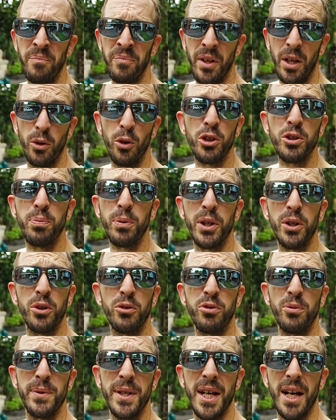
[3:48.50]
It looks pretty
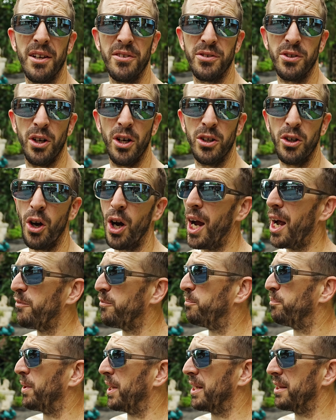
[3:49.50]
good from the outside. I
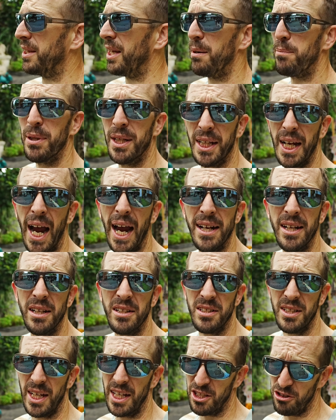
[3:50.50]
haven't been there, but again,
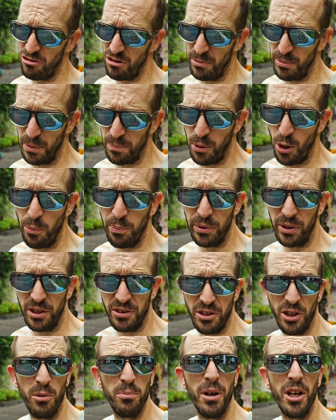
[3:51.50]
it's extremely popular,
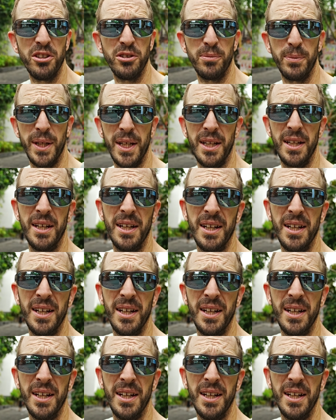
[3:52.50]
so it must be